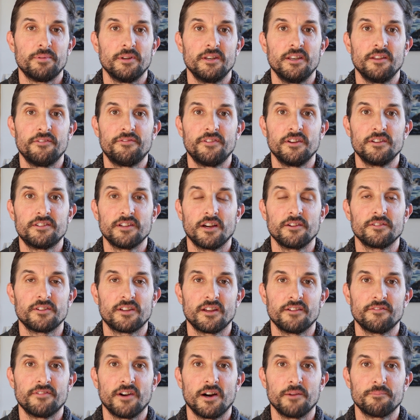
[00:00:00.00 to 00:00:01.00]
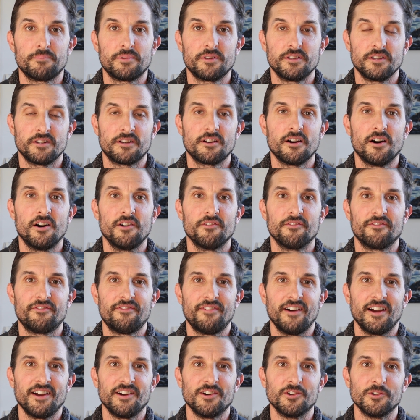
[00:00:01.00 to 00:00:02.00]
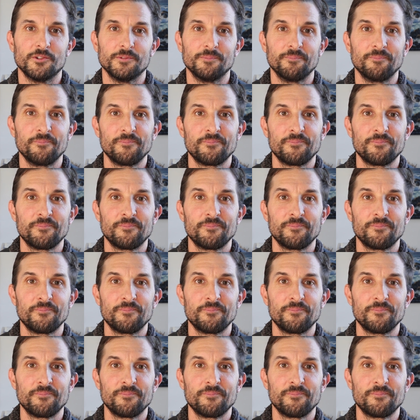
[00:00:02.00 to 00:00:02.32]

And if you don't give up, you can't fail.